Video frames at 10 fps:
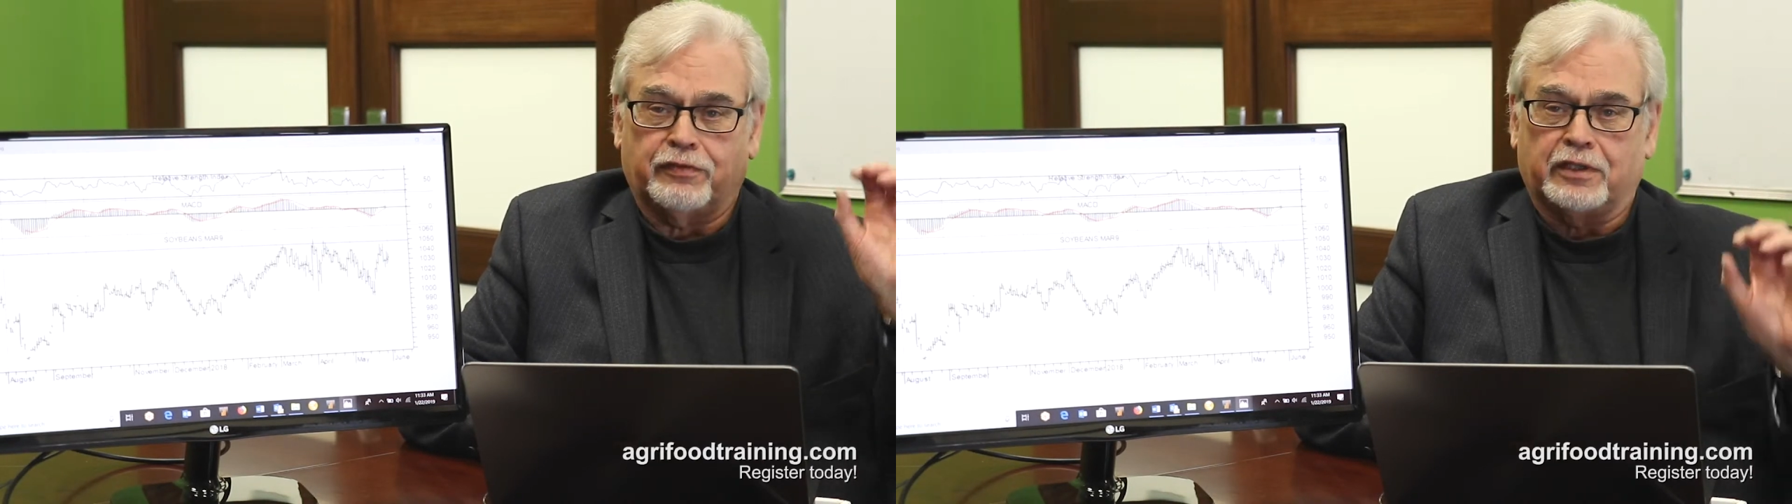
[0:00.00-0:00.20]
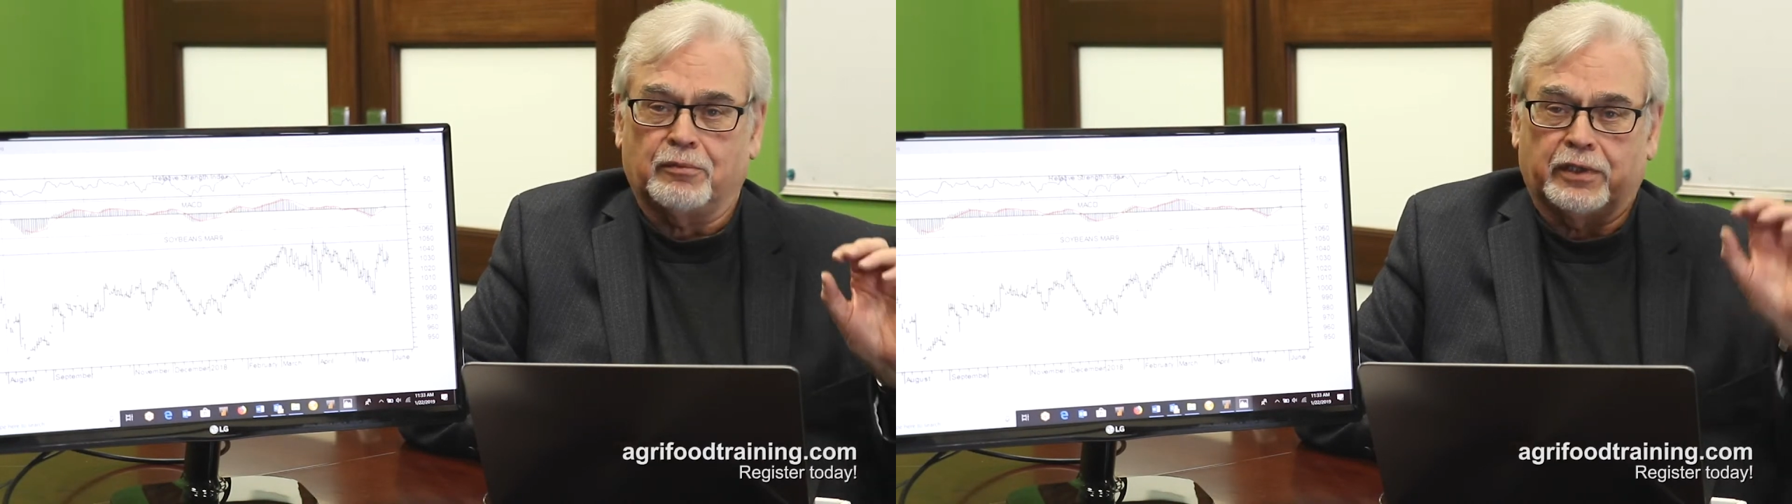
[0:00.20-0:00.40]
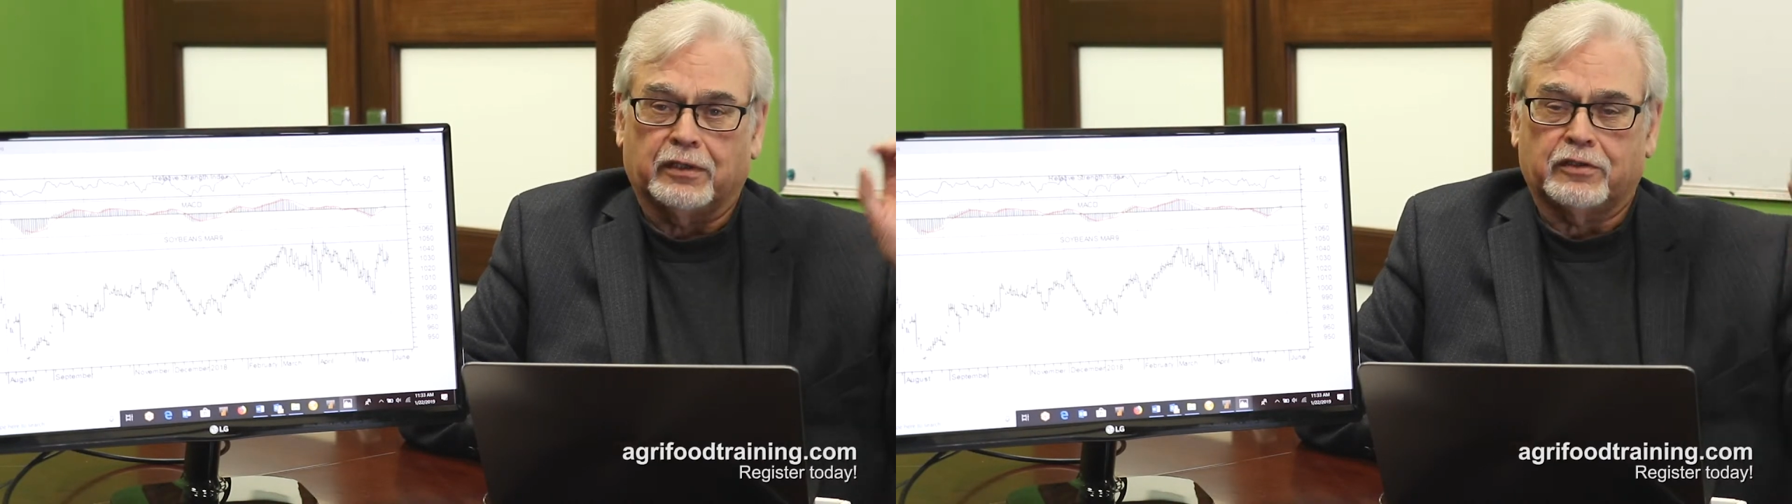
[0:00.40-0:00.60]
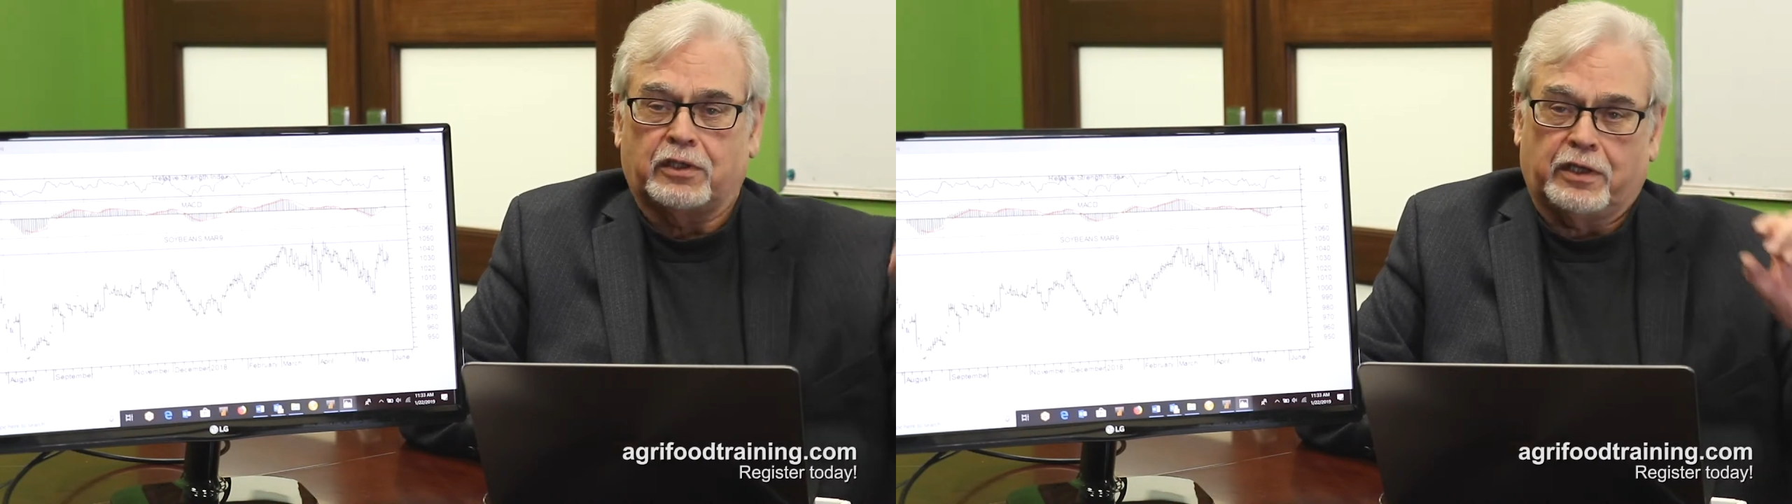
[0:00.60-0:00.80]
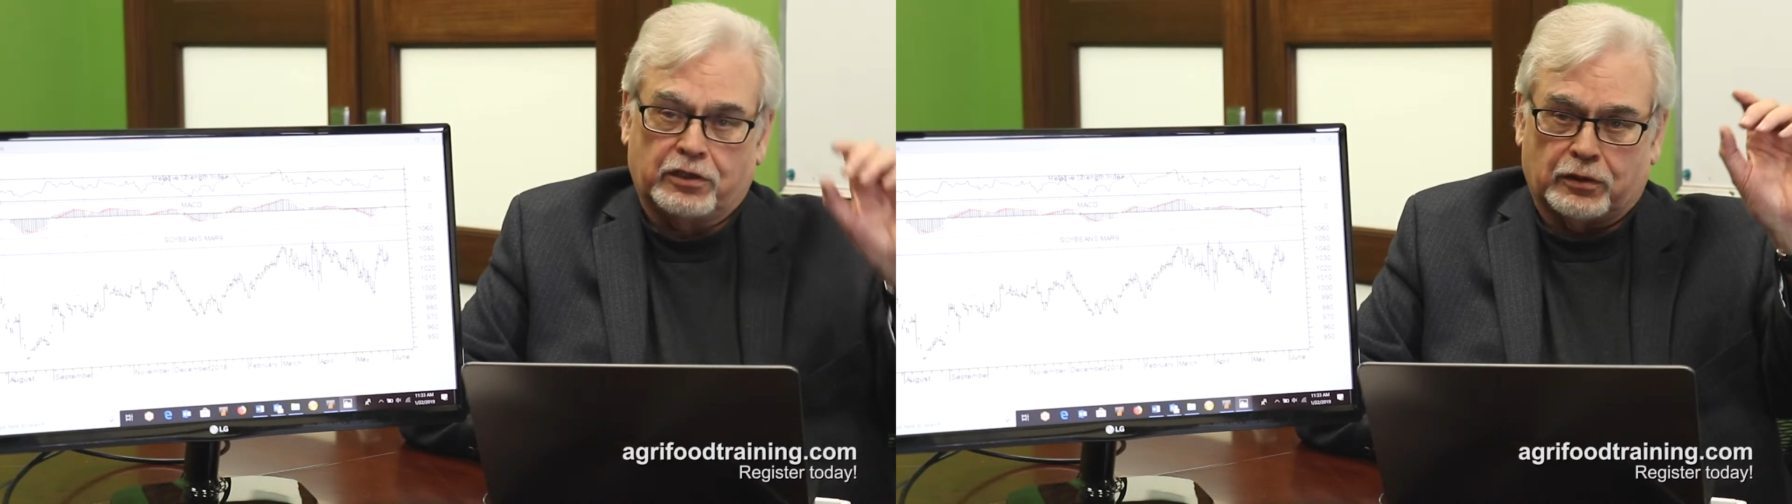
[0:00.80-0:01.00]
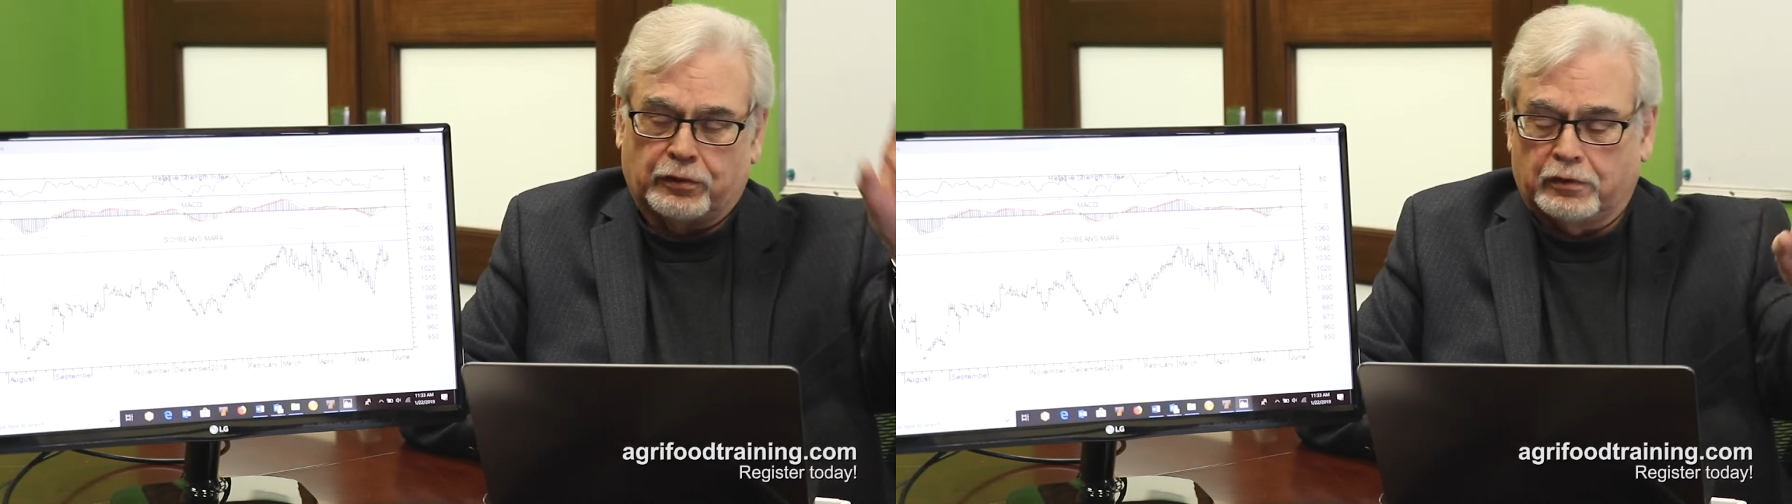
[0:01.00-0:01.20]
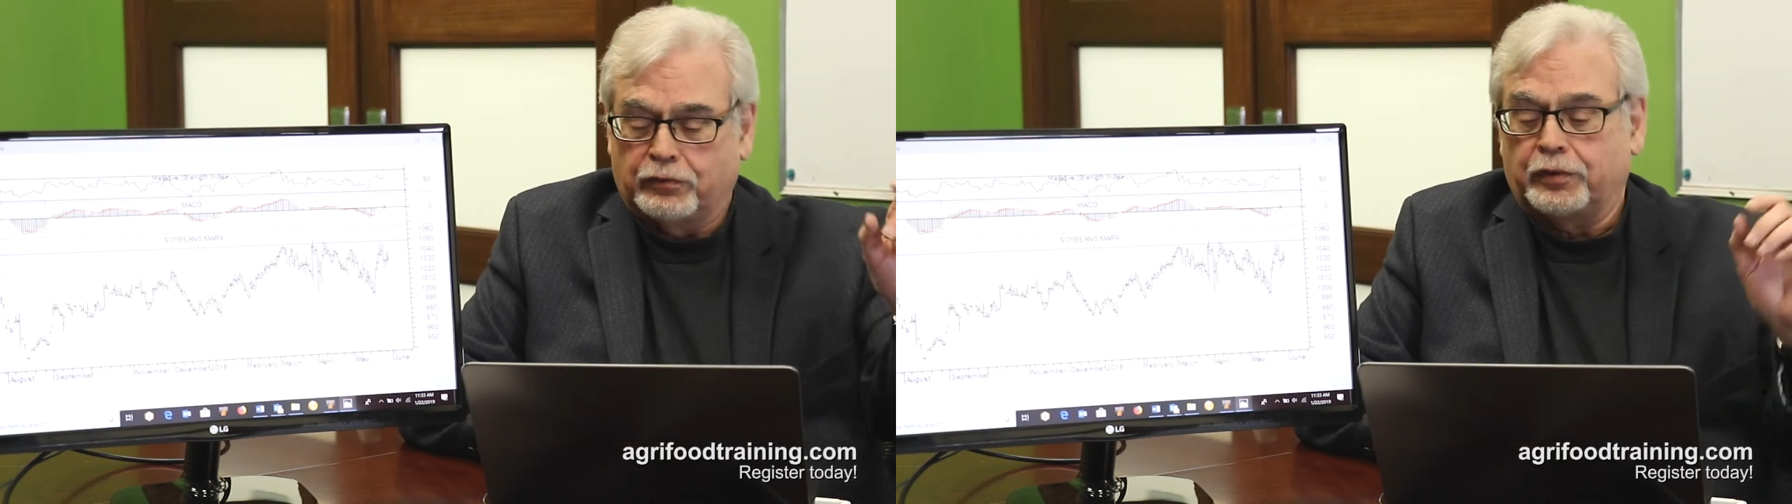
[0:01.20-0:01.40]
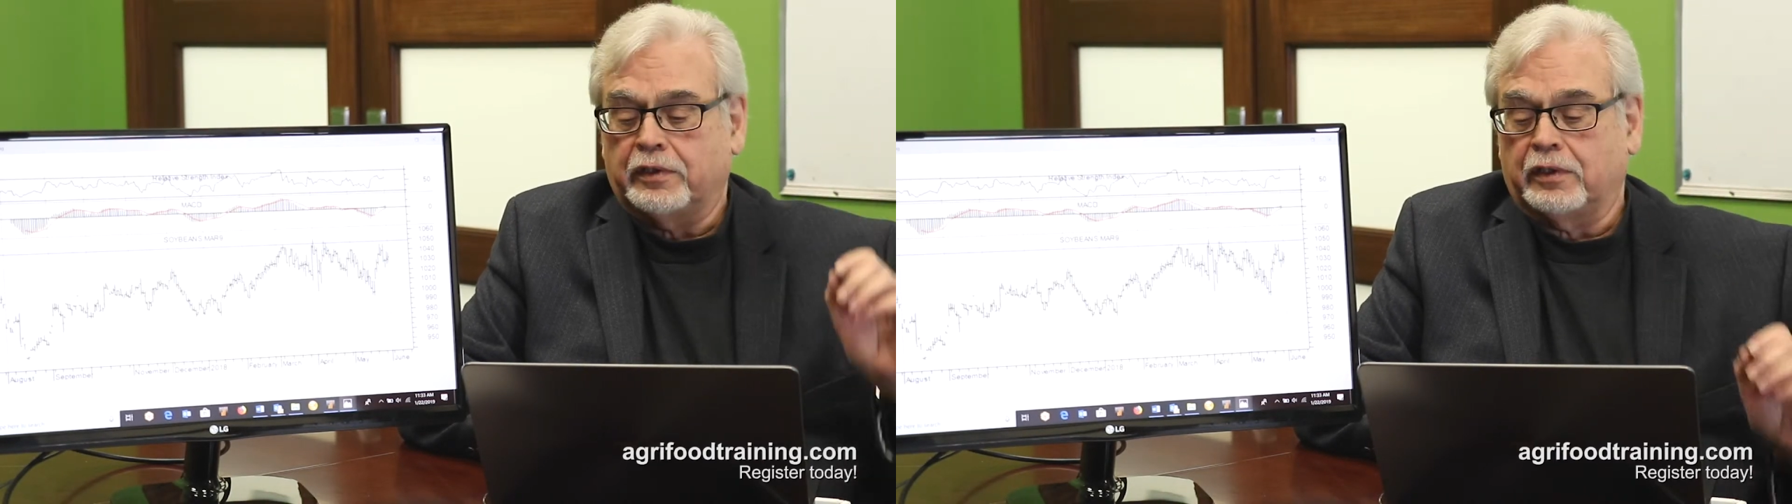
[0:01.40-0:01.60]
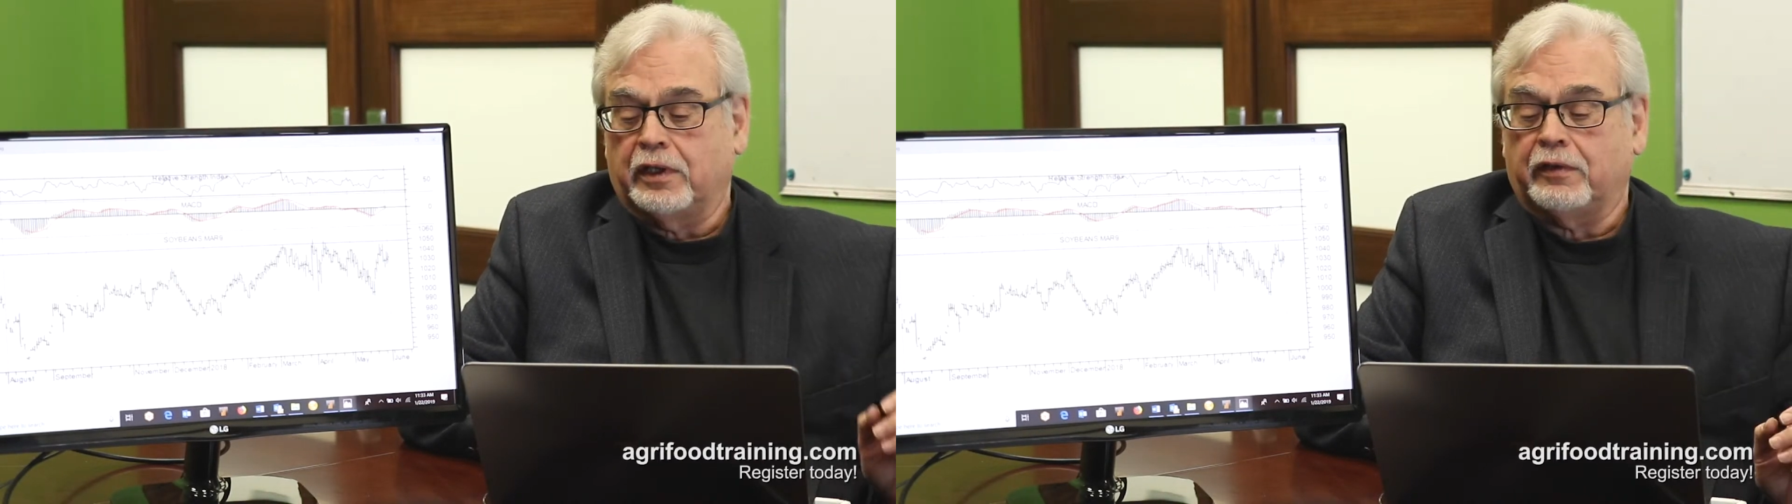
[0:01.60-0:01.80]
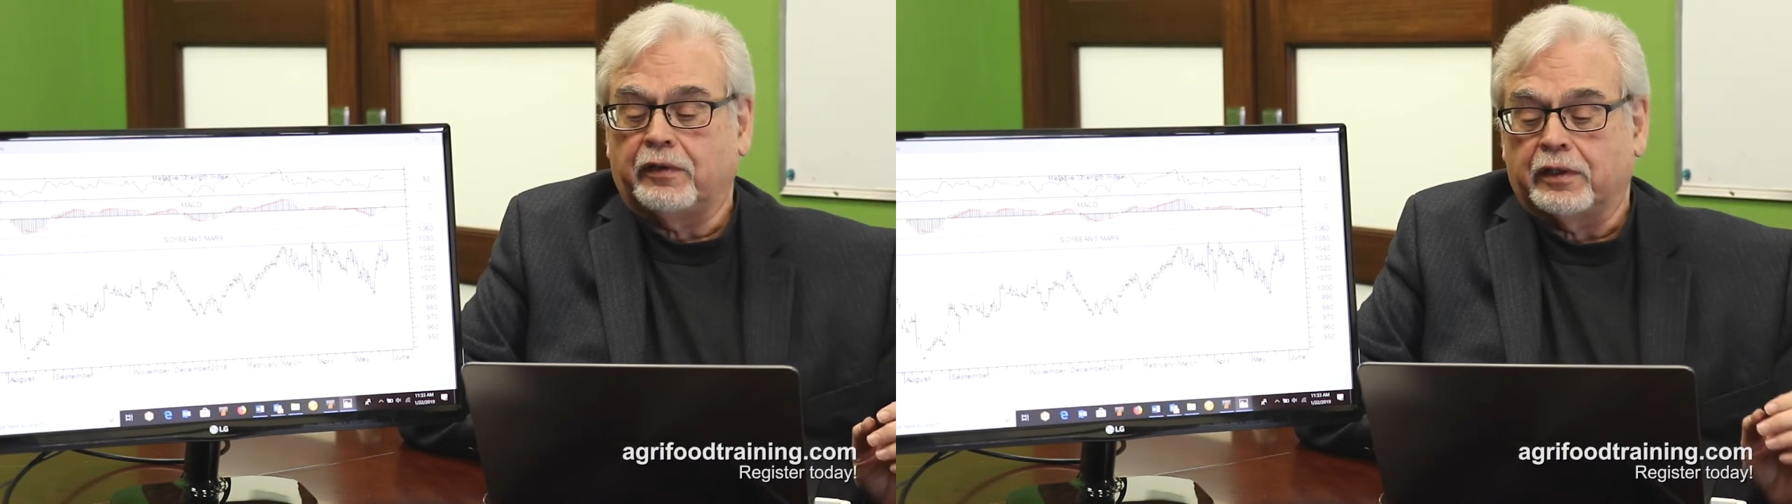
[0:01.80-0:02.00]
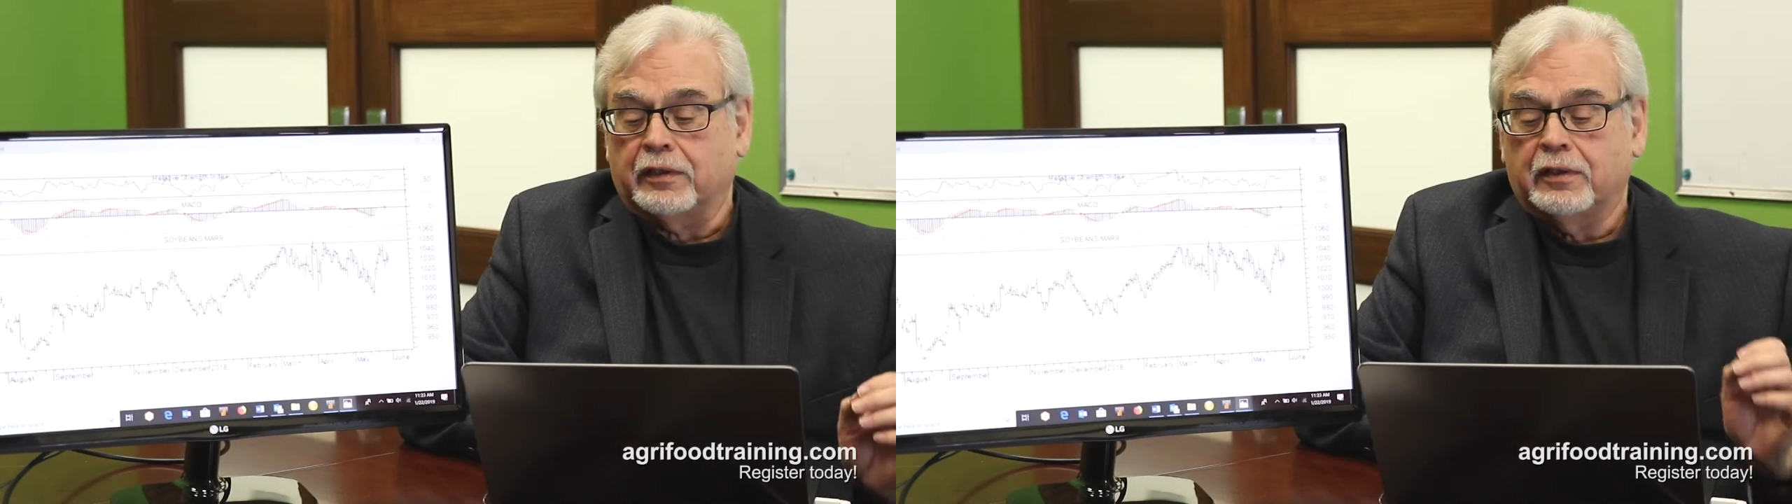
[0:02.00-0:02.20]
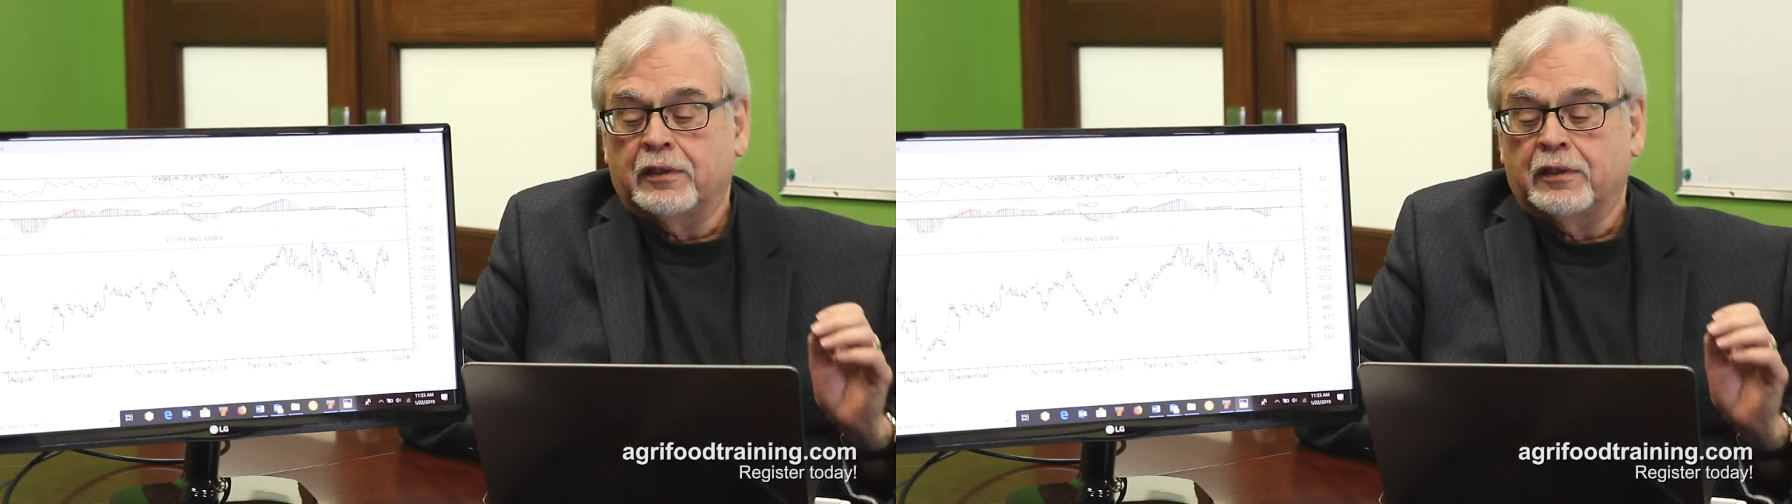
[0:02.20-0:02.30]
fundamental change in order for it to get there.